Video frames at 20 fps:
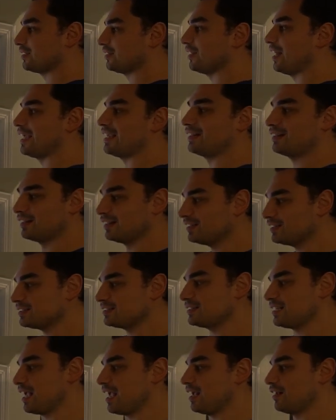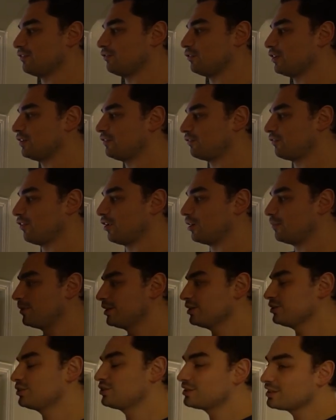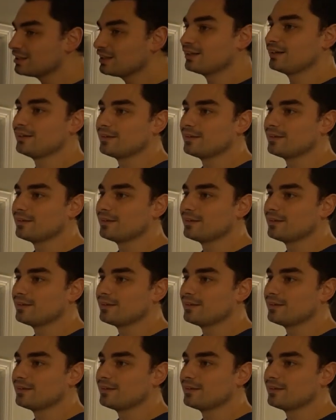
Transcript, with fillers: like this and refurbished,